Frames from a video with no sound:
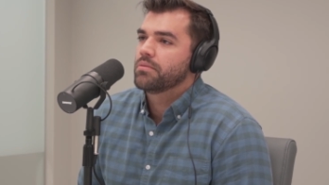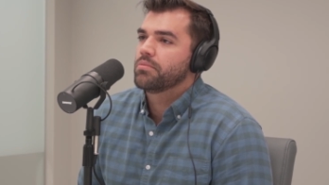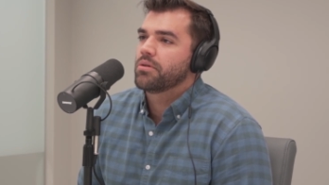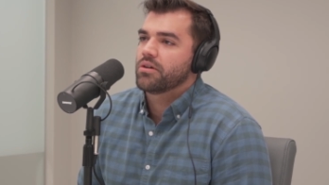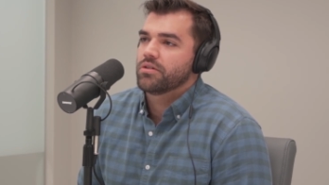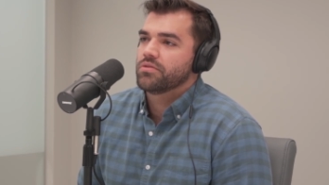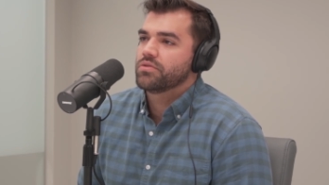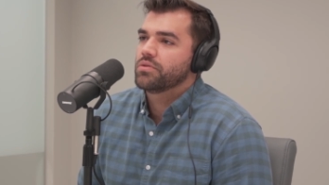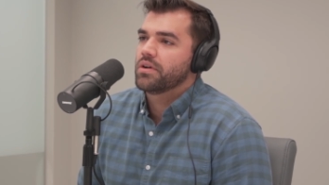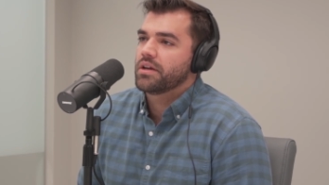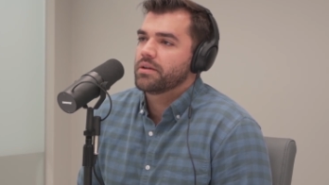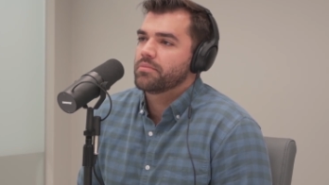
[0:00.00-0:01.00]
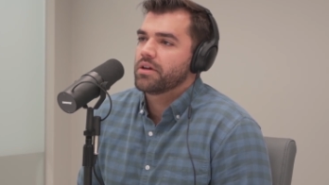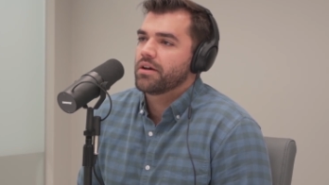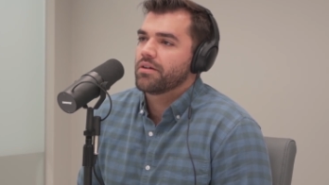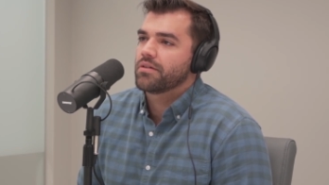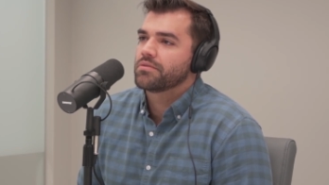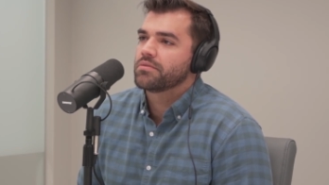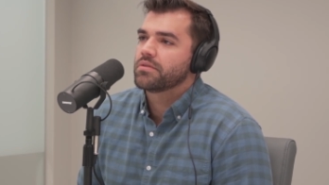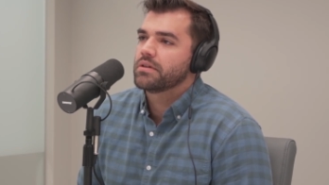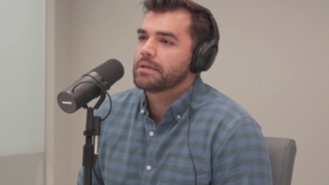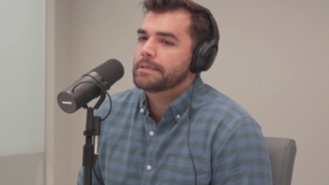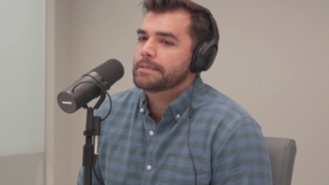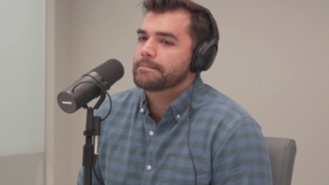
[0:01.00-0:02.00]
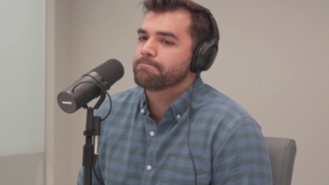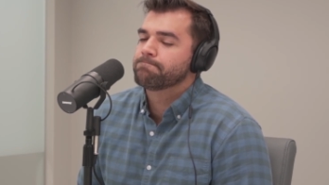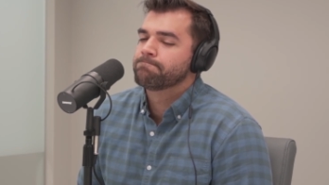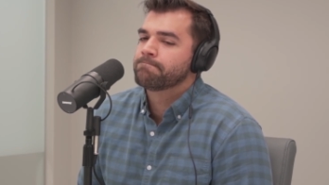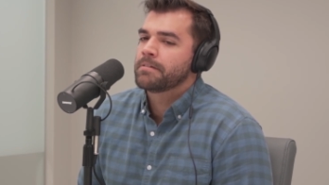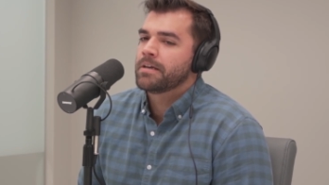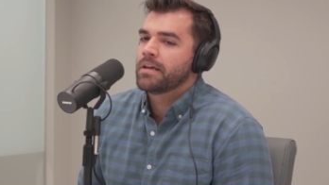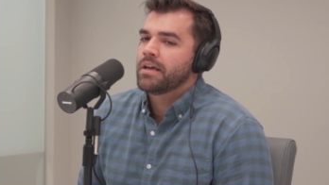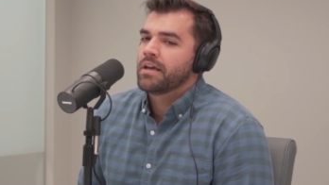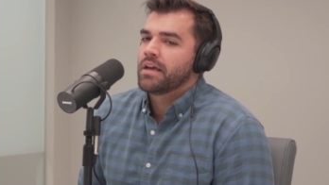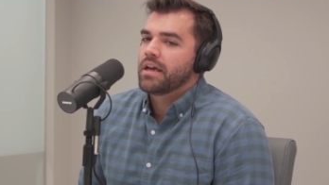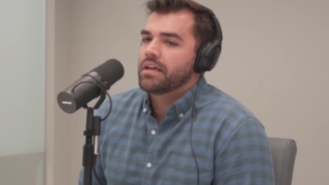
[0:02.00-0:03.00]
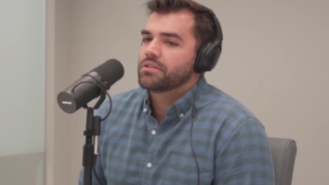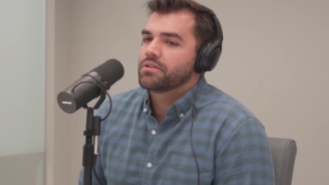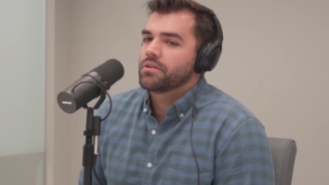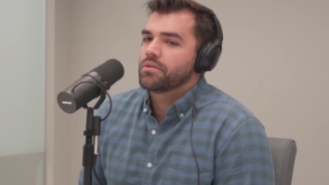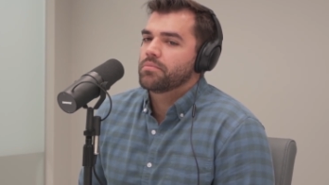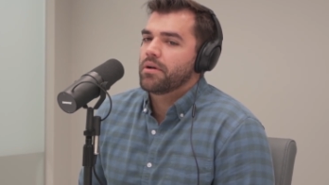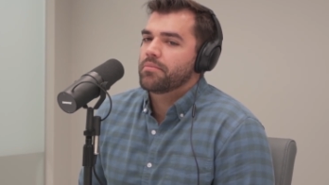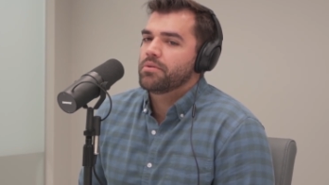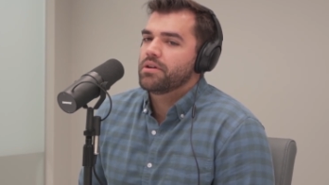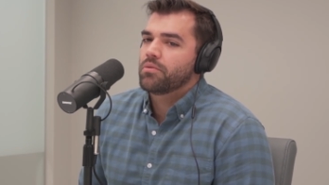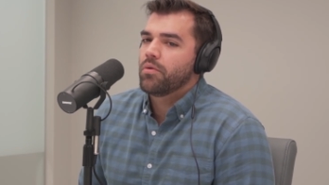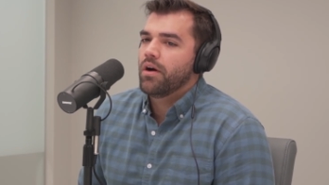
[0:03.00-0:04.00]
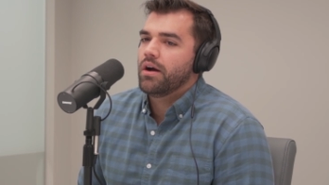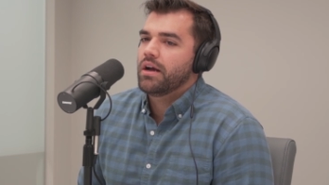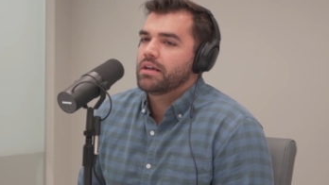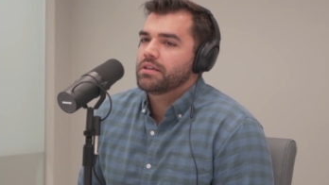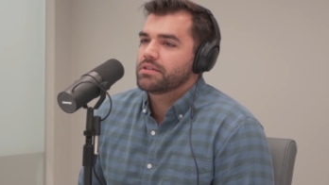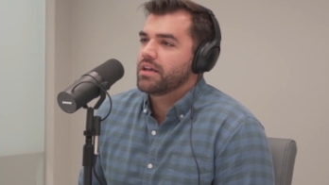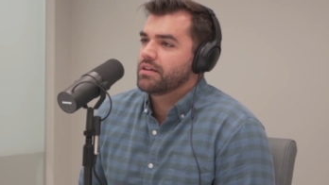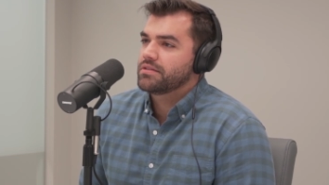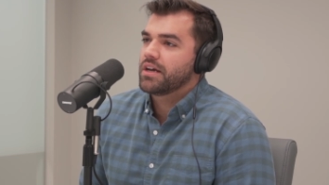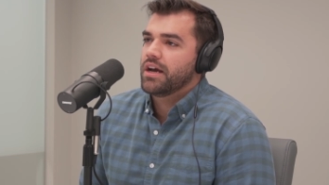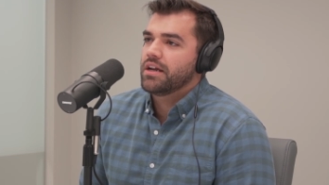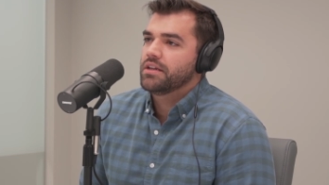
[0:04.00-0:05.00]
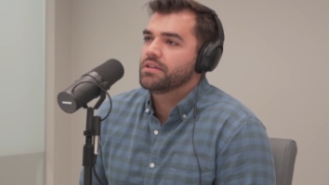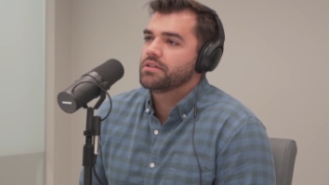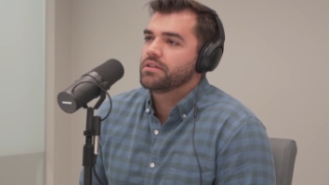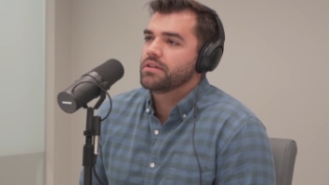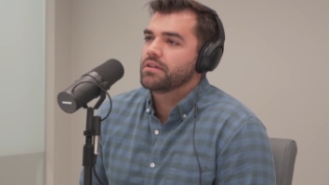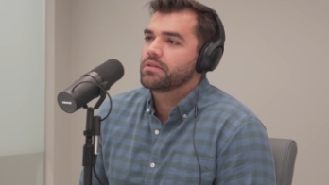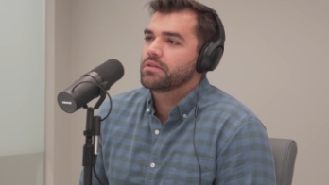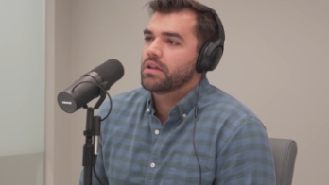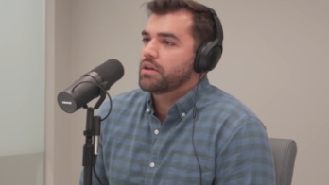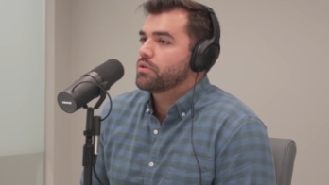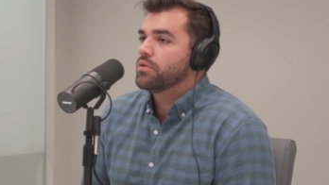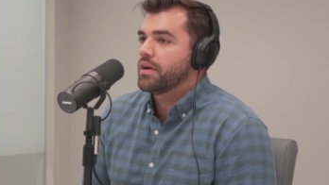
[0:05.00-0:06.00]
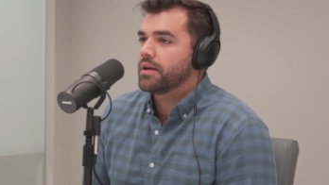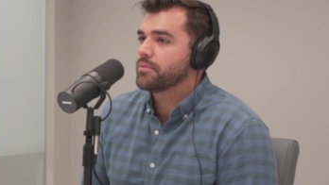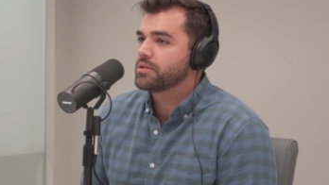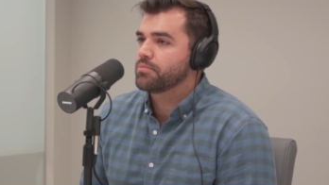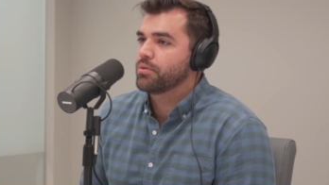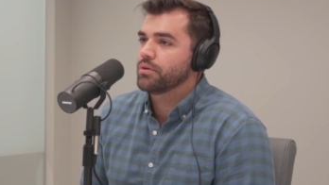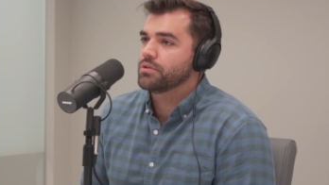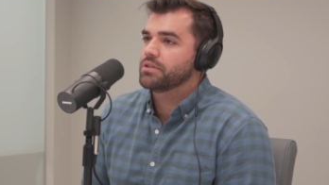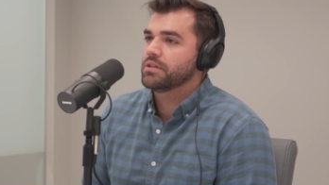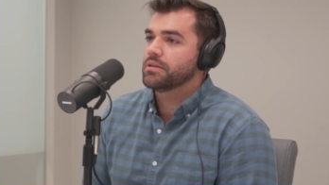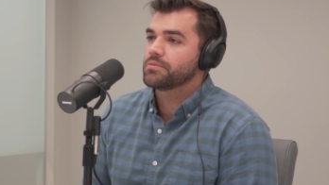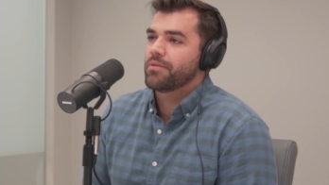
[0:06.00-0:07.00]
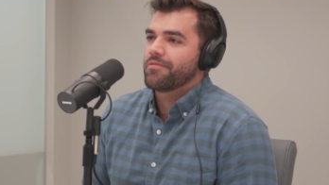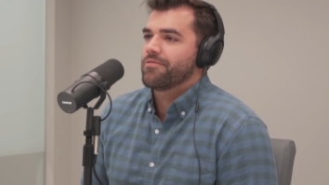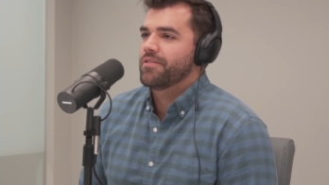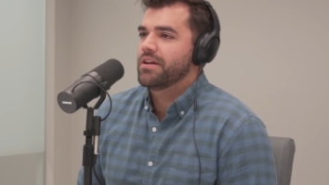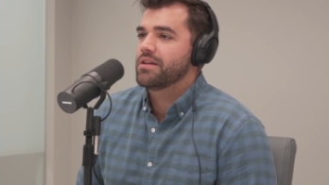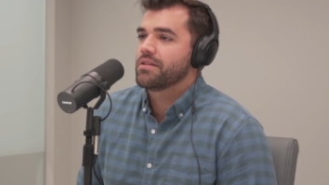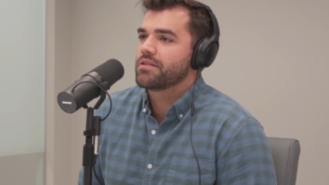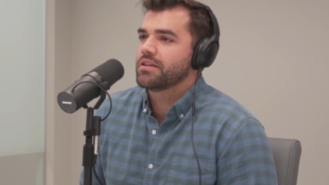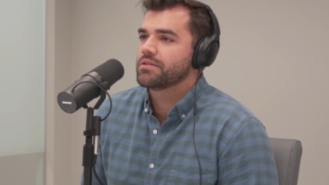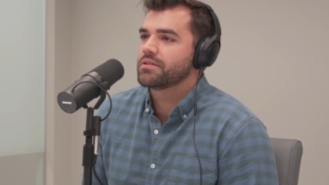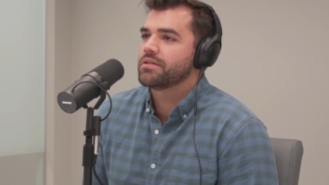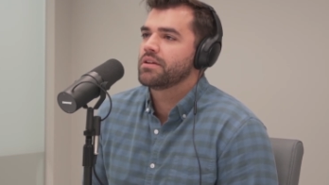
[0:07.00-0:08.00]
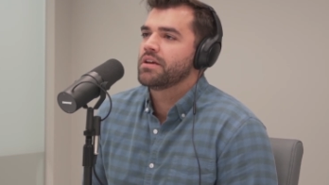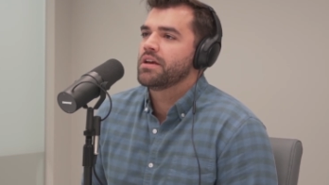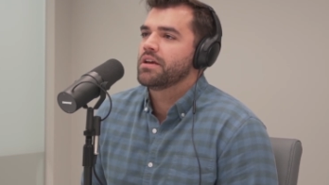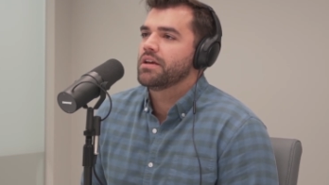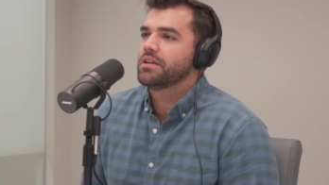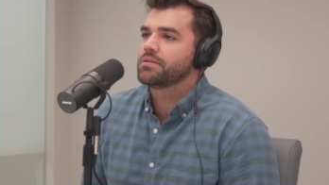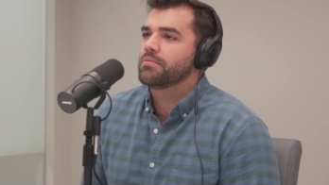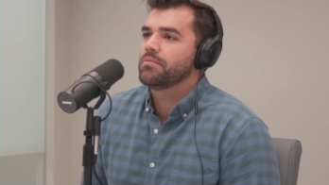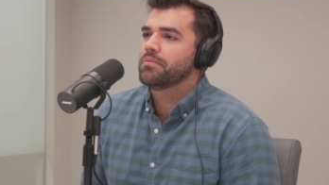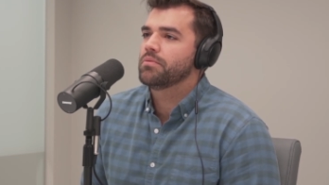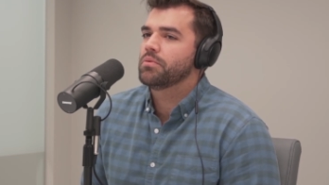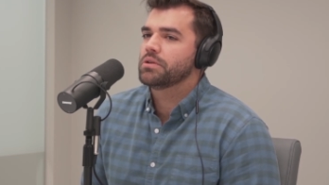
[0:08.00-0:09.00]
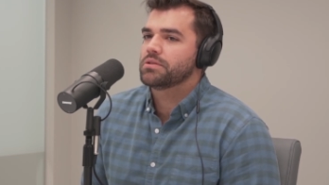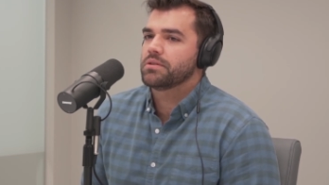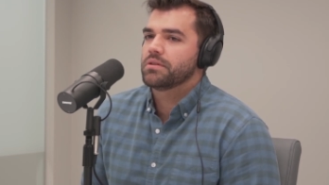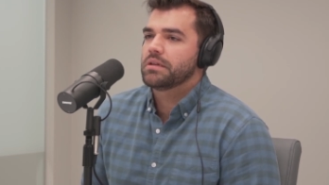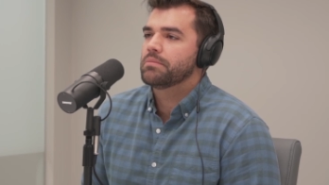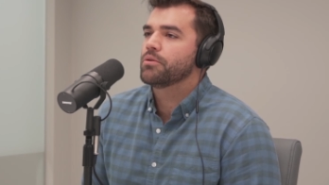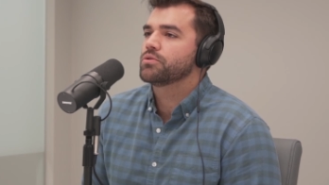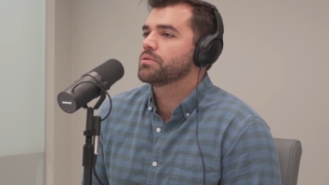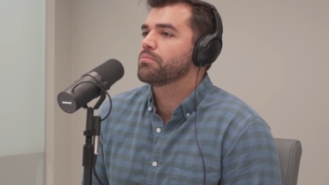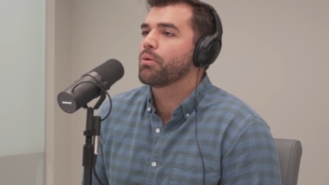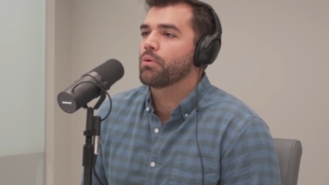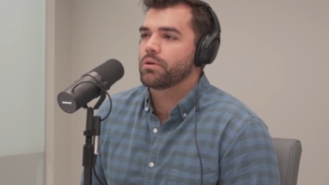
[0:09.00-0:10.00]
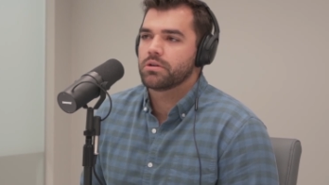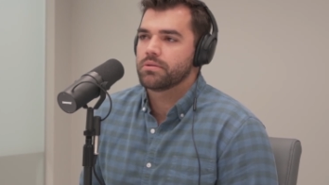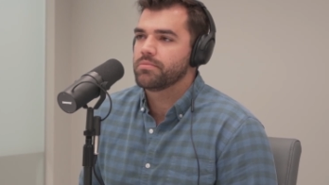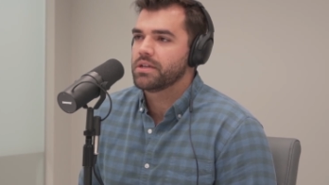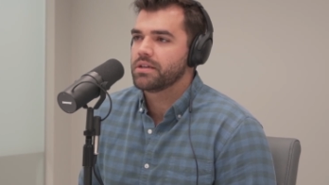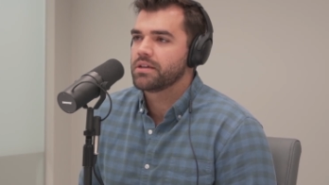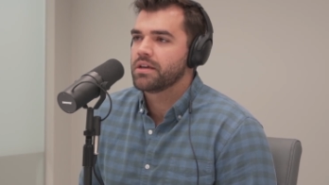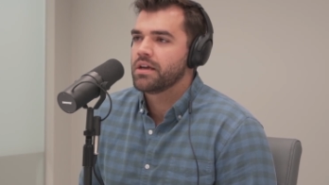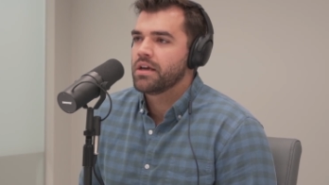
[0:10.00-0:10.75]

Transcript: part of who I am now. And so my big why is kind of tied into like who I am as a person. It's my faith. It's what's most important to me.